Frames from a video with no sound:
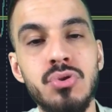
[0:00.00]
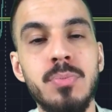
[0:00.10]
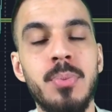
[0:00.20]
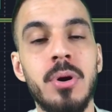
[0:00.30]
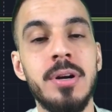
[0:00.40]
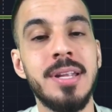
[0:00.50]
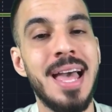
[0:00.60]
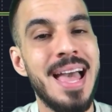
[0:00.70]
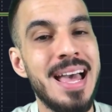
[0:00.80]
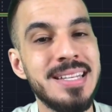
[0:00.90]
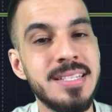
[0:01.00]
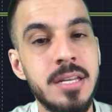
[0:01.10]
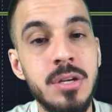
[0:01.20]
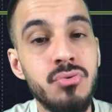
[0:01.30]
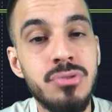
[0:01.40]
support as a
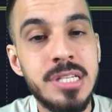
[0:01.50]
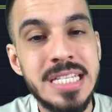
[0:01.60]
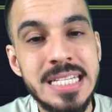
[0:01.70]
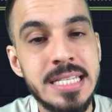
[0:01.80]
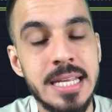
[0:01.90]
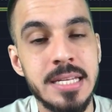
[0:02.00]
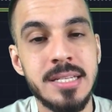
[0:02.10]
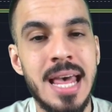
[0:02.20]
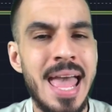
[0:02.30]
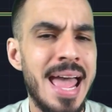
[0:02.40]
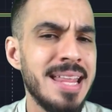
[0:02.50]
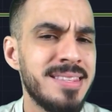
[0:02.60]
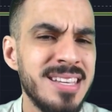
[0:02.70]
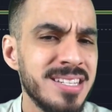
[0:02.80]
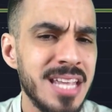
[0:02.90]
new resistance.
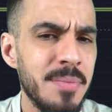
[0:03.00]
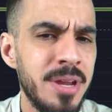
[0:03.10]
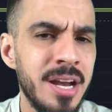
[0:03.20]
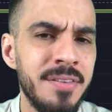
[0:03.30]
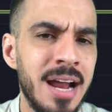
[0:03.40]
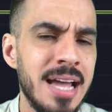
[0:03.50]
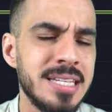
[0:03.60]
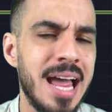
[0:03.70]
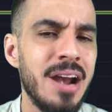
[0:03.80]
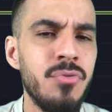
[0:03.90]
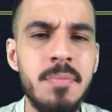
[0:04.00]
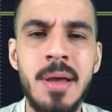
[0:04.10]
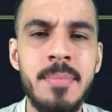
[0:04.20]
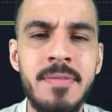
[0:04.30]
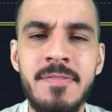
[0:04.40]
At this time here, guys, I
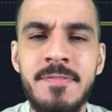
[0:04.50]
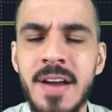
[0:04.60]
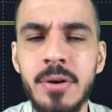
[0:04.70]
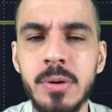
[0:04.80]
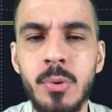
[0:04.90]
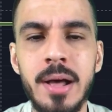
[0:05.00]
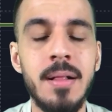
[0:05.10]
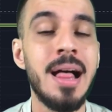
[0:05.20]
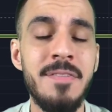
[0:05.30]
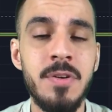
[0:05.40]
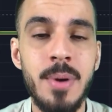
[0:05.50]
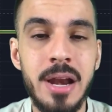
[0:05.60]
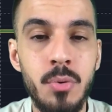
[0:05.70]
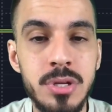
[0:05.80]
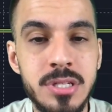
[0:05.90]
remember very well,
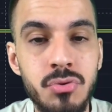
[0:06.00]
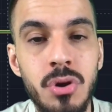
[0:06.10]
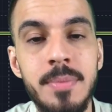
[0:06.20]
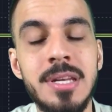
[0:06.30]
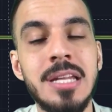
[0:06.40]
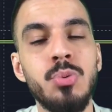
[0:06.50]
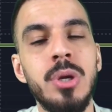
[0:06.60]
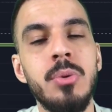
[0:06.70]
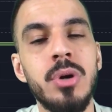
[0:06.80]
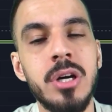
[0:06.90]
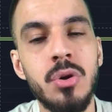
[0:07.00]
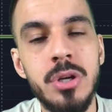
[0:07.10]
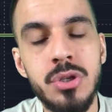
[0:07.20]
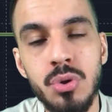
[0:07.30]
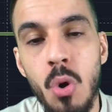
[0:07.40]
everybody was screaming that we were
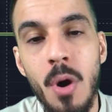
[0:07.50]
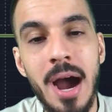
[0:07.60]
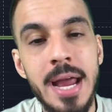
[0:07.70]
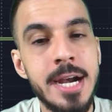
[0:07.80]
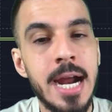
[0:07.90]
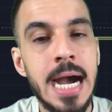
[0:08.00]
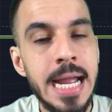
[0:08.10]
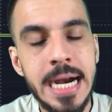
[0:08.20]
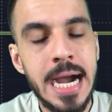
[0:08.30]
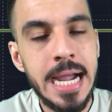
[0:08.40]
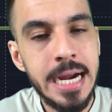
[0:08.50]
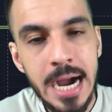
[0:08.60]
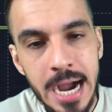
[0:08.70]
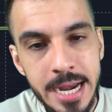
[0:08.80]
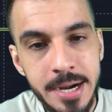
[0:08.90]
going to go
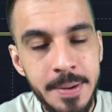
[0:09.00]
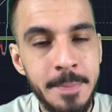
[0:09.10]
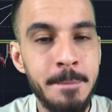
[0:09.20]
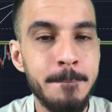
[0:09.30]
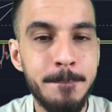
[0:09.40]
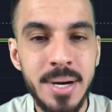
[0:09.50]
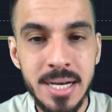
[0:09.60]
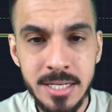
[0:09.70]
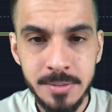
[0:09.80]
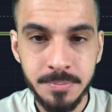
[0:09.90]
higher, but